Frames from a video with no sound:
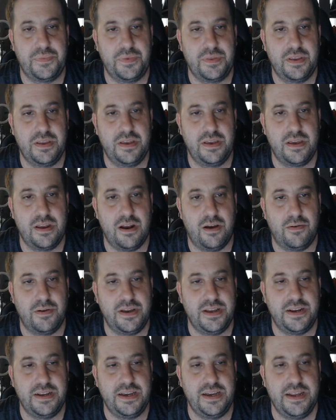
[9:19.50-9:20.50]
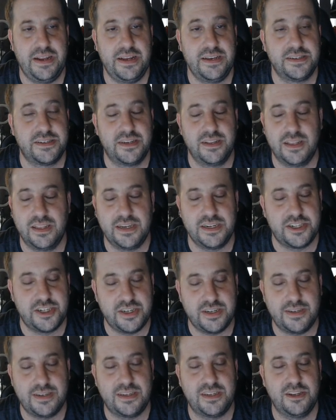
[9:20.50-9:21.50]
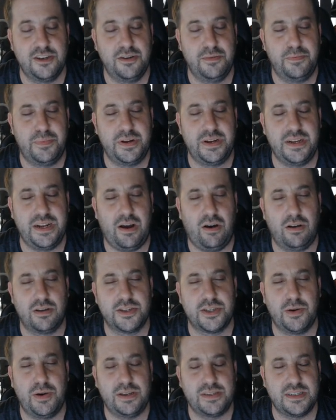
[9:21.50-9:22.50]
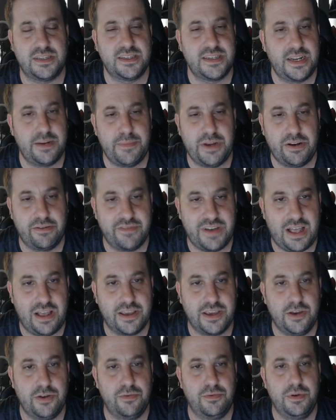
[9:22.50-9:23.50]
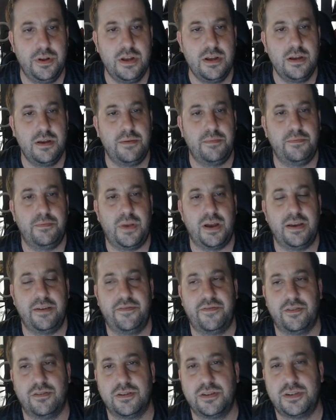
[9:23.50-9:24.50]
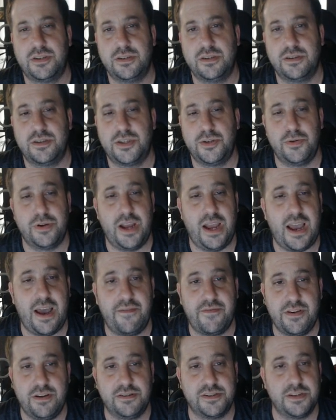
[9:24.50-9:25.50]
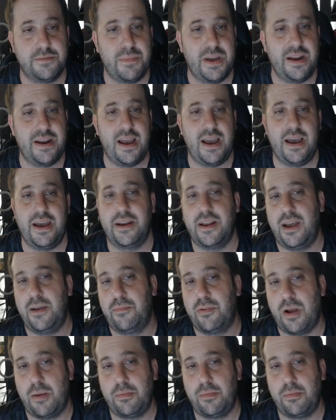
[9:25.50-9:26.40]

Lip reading: You know, it is delicious, but it also has a sentimental value. My first 2.5 years in Medan, I probably